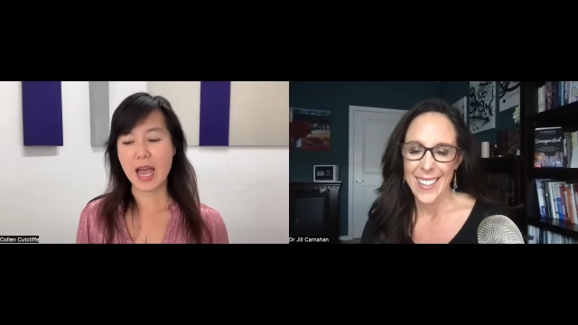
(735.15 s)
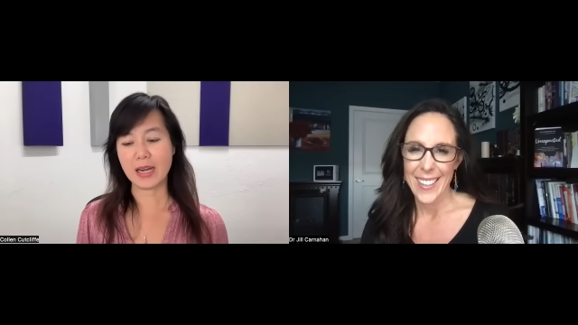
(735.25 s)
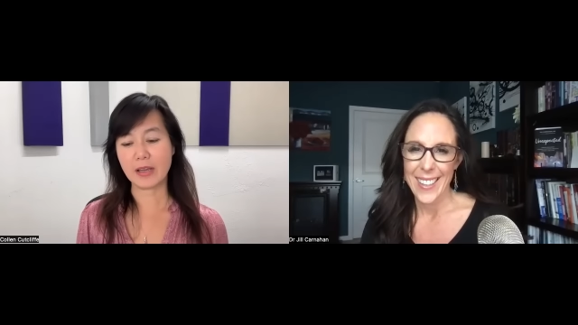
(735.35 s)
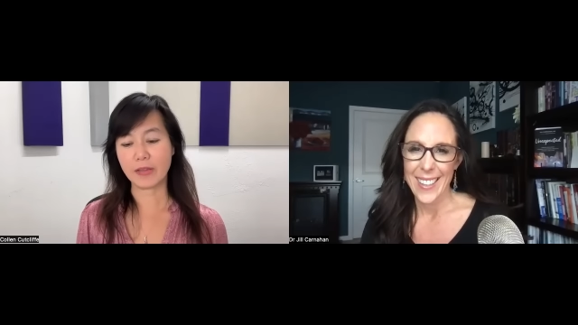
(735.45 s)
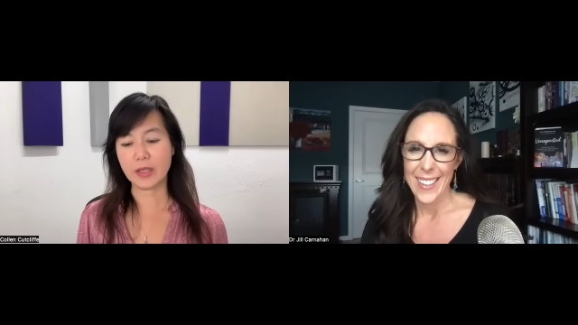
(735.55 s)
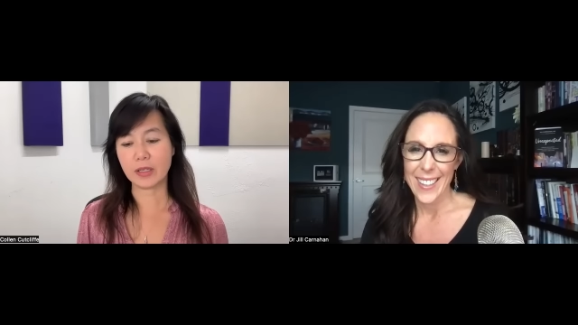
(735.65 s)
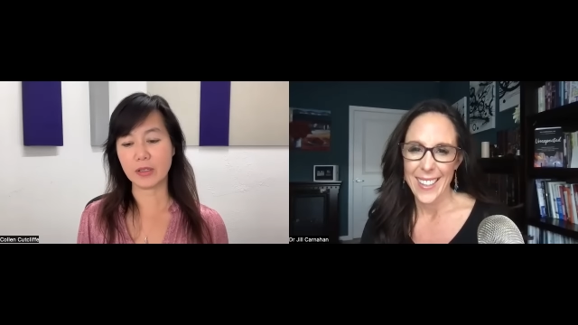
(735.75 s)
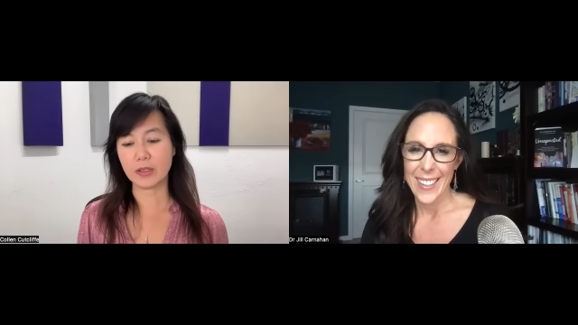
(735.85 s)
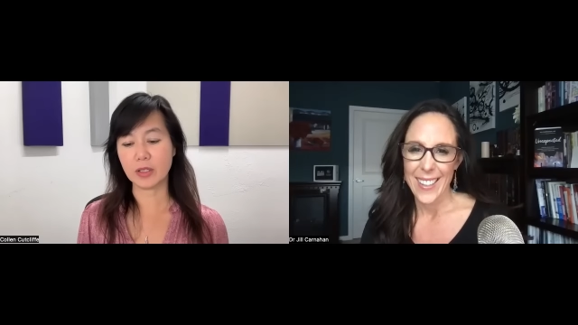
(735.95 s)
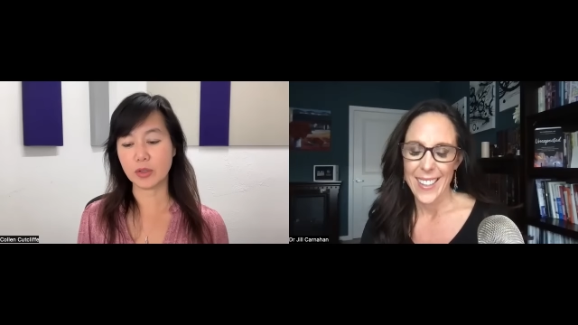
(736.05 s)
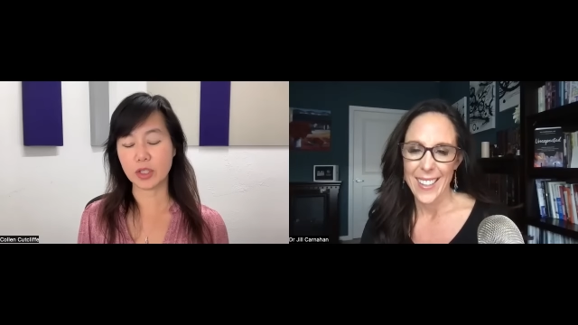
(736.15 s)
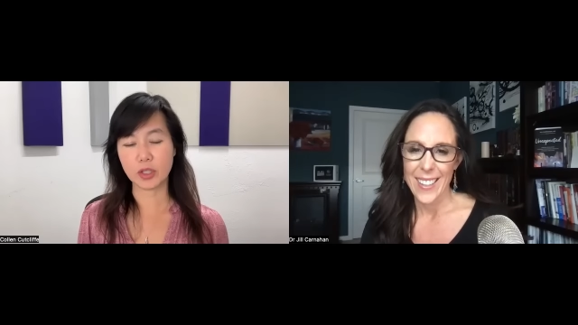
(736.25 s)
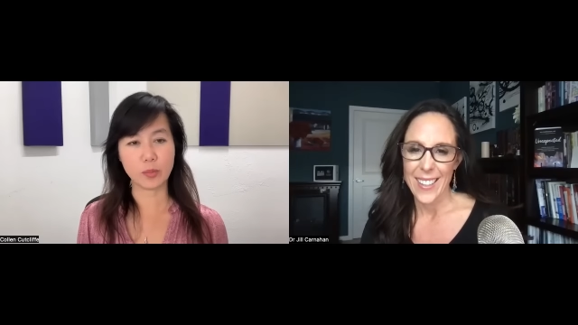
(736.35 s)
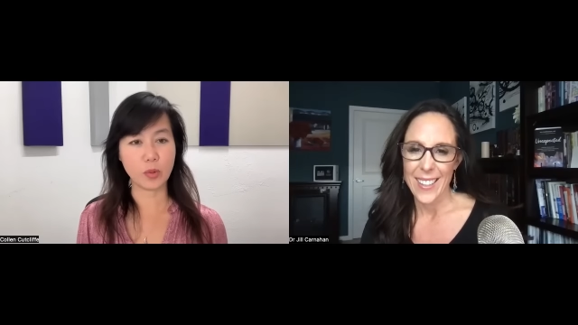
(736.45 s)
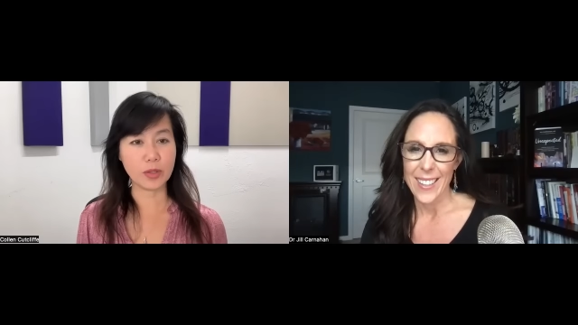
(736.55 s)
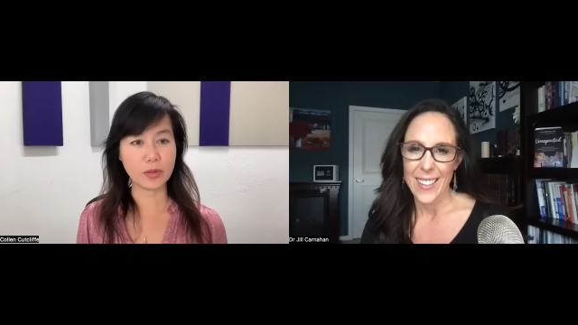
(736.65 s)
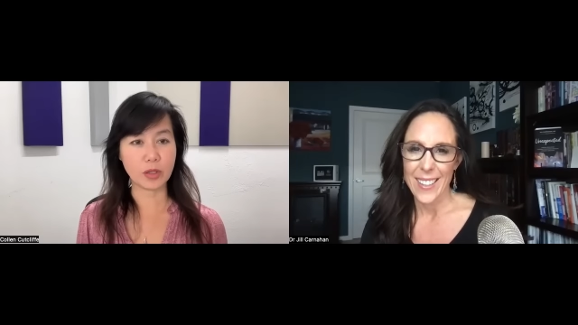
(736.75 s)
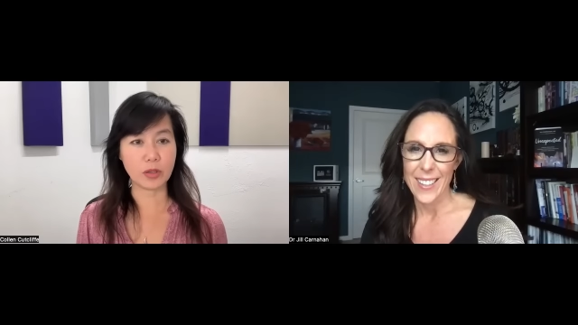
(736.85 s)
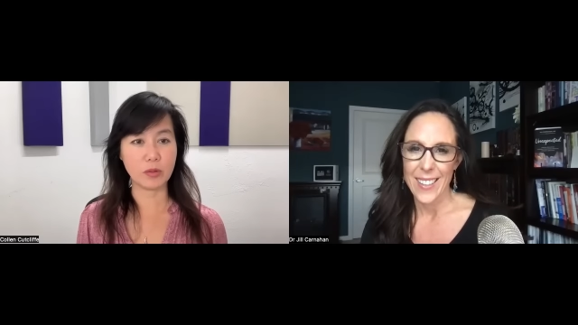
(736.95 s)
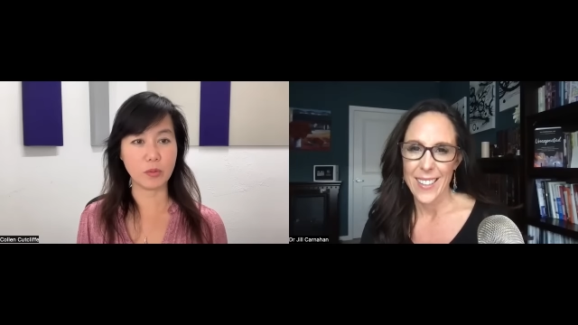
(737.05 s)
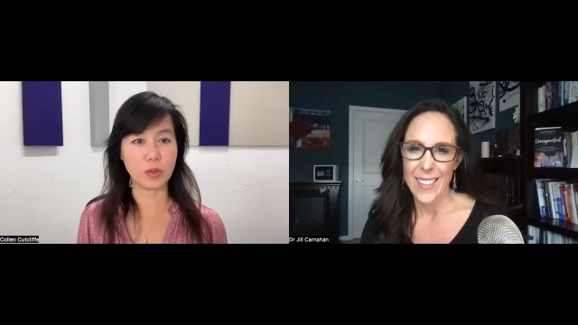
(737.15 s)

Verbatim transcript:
Speaker 1: And I think, you know, to your point, there,